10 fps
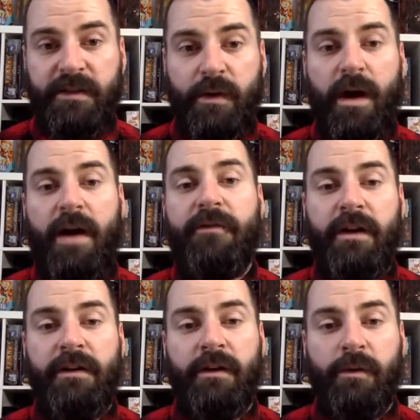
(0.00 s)
so I've
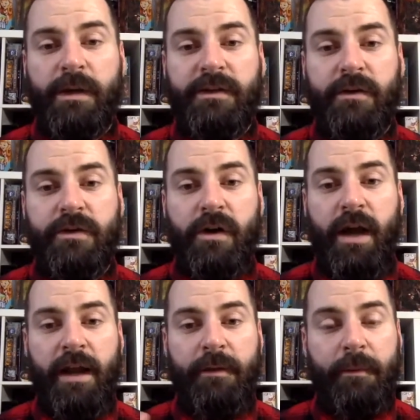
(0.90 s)
done a little research,
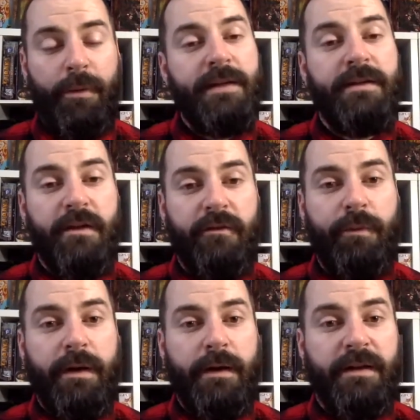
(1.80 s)
and the place that you've
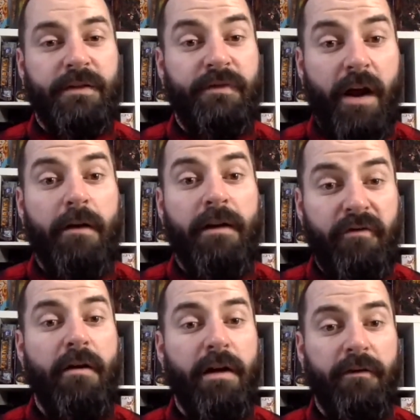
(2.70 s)
picked is very,
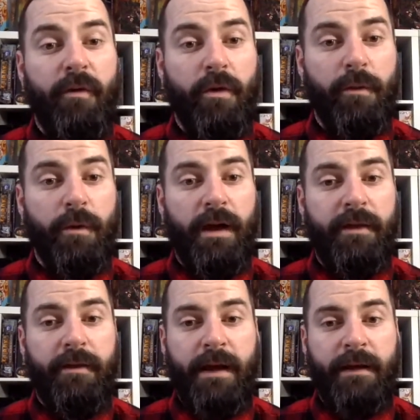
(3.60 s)
very affordable.
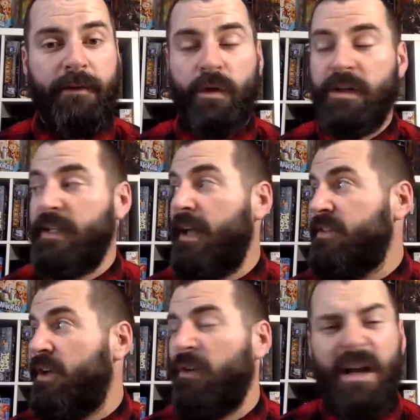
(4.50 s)
I wanted to say I
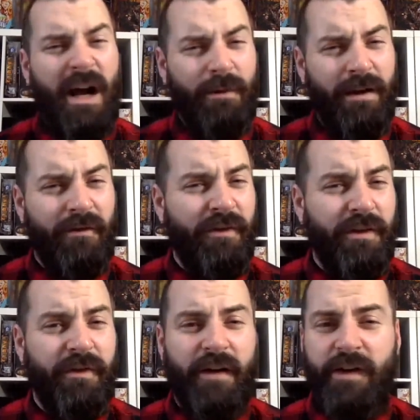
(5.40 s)
saw around
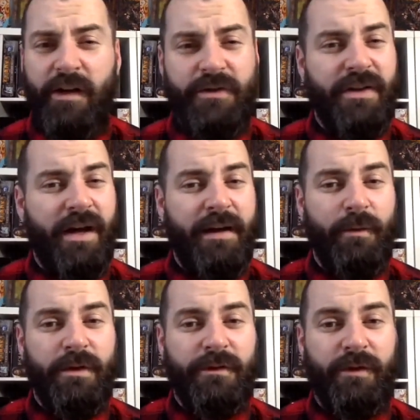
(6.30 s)
$55 a night
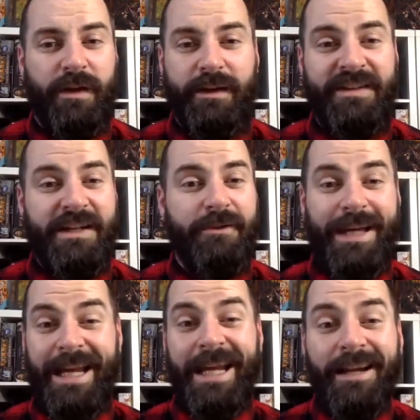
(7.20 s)
was for like a single
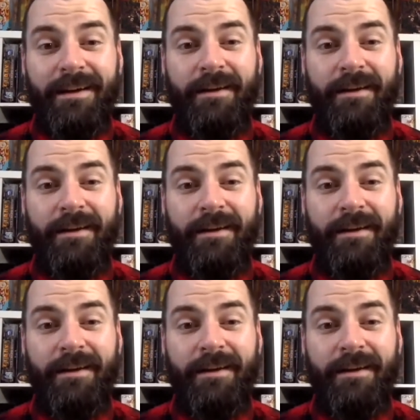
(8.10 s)
king.